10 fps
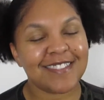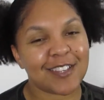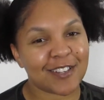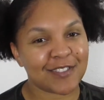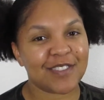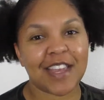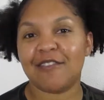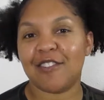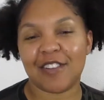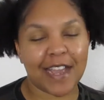
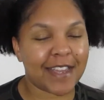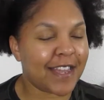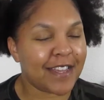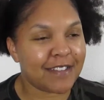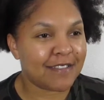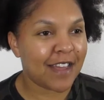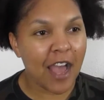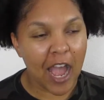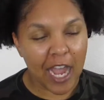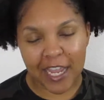I
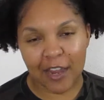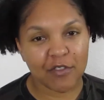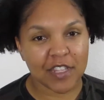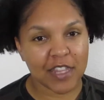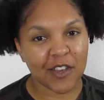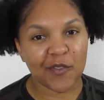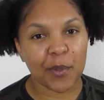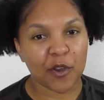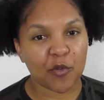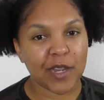can't really think of a
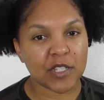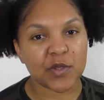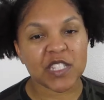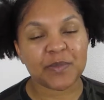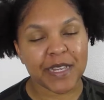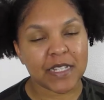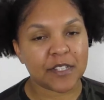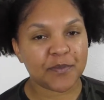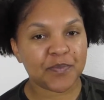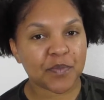better way to explain it.